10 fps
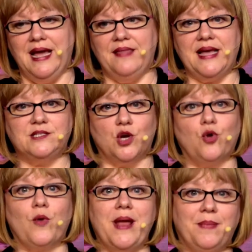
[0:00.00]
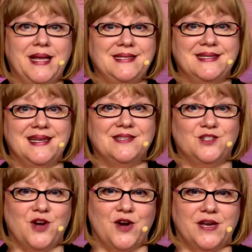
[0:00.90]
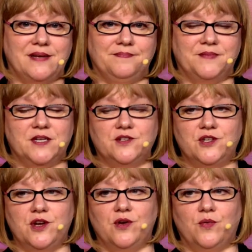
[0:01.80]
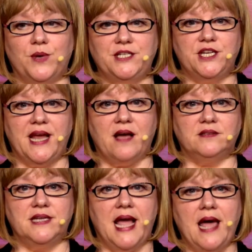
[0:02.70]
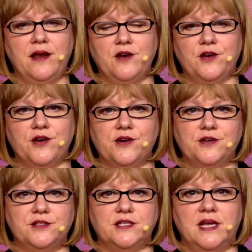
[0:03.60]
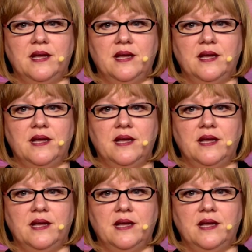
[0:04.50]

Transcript: And that's a great place to get started. There's no reaching out to editors.